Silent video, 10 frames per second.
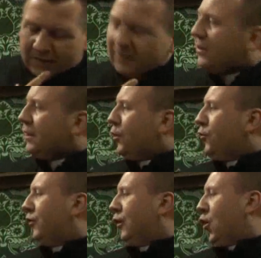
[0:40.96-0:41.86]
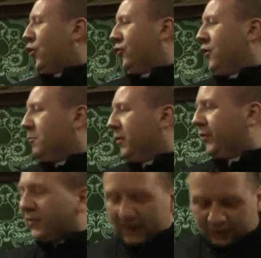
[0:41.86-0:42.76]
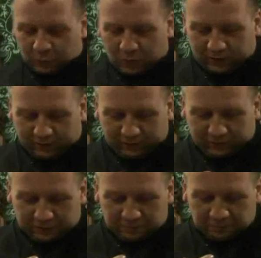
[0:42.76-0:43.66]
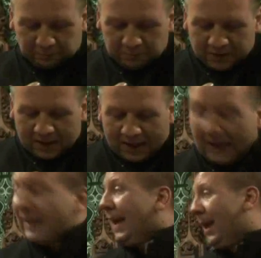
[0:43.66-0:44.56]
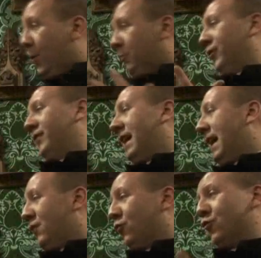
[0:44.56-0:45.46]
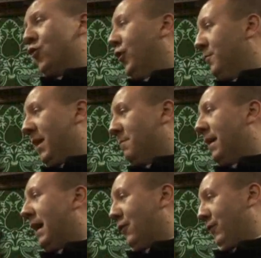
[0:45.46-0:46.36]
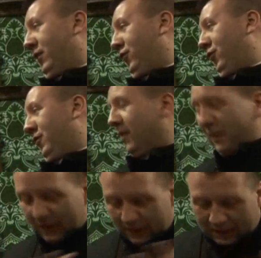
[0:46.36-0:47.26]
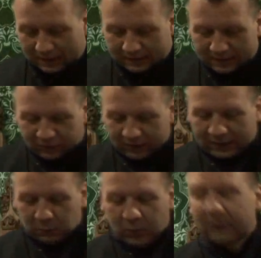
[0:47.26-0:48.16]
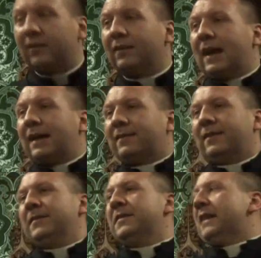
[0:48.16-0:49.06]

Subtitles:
This includes a large number of sex workers. I cannot pretend you're not in my parish. I occasionally get whistled at,